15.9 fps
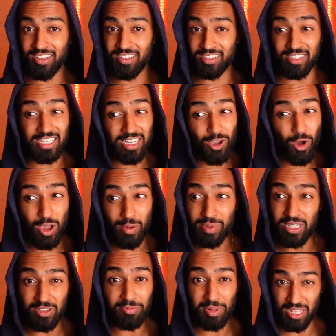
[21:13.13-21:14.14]
Sneeko, I
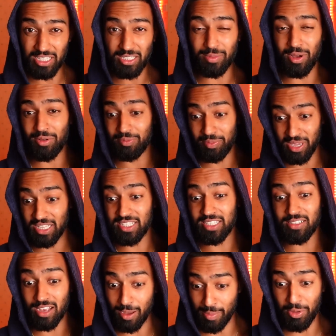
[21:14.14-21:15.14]
believe, paid
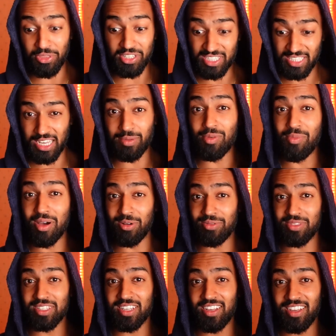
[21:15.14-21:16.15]
about the same
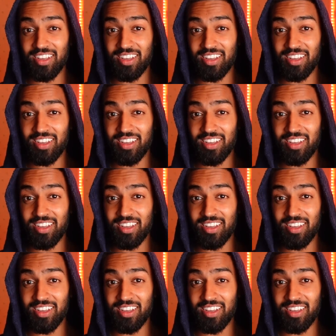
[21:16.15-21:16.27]
amount.